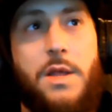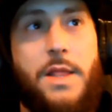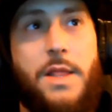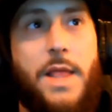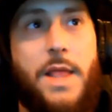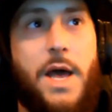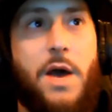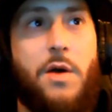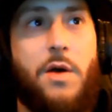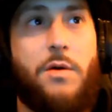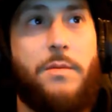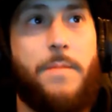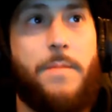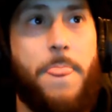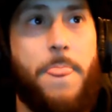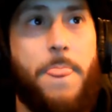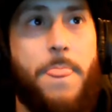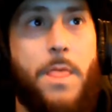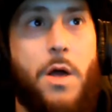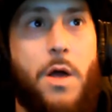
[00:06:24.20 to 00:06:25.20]
now
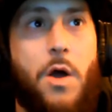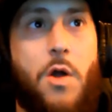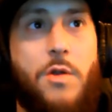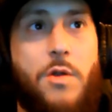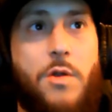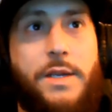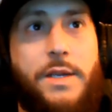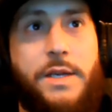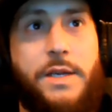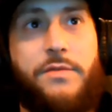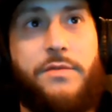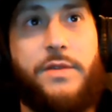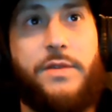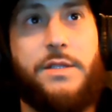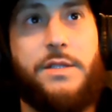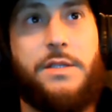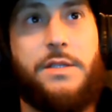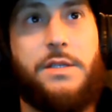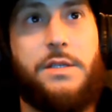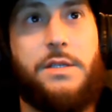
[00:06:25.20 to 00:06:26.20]
our
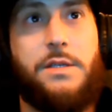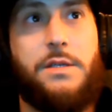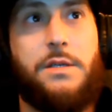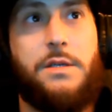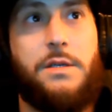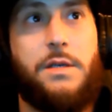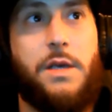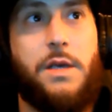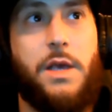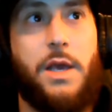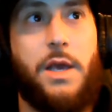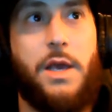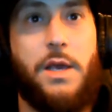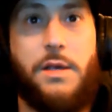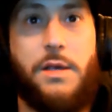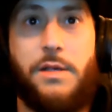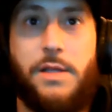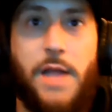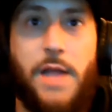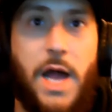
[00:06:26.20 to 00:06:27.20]
defense
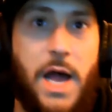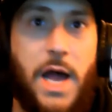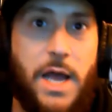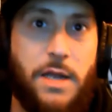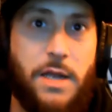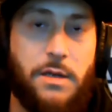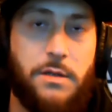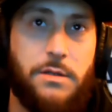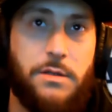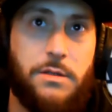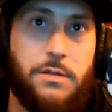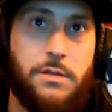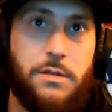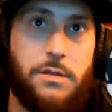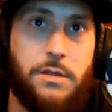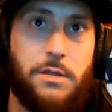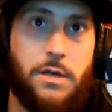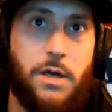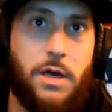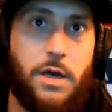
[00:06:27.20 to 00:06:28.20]
is not
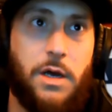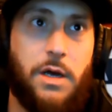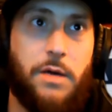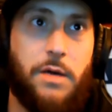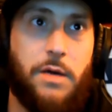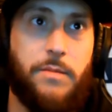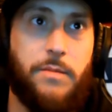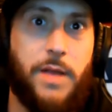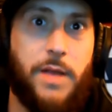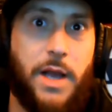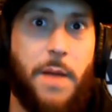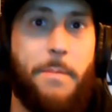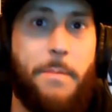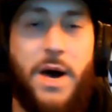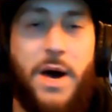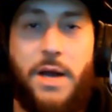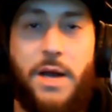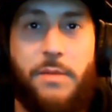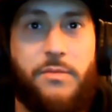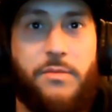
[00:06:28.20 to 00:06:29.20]
like a
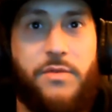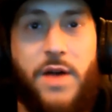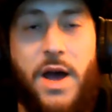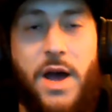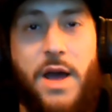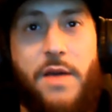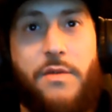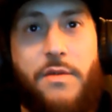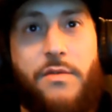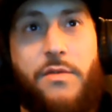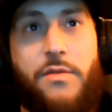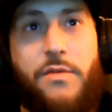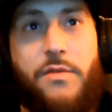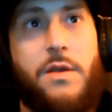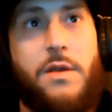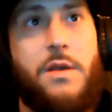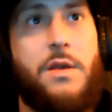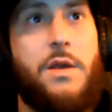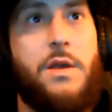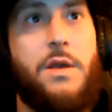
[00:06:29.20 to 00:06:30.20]
bottom 5.
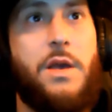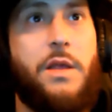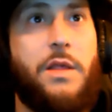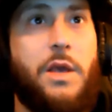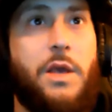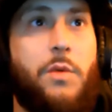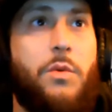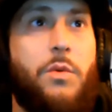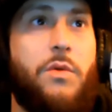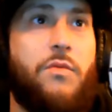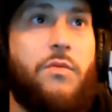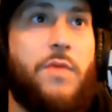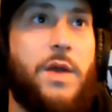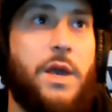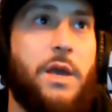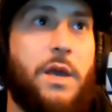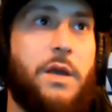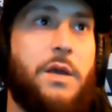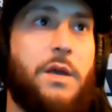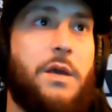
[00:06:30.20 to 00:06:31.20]
I think we
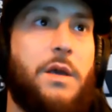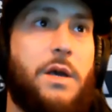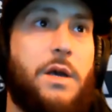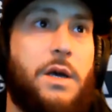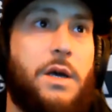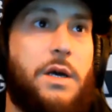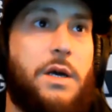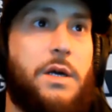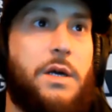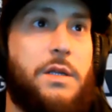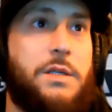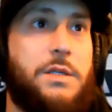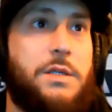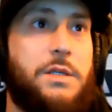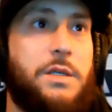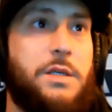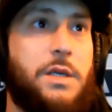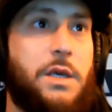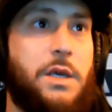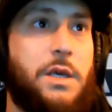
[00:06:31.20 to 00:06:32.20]
rank, let's
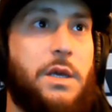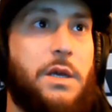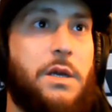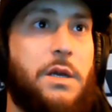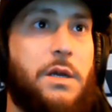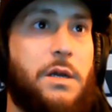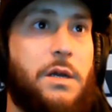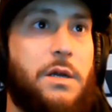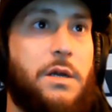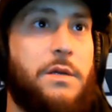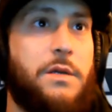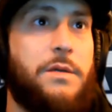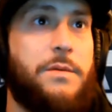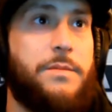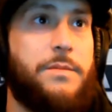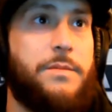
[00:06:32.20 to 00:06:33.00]
see here.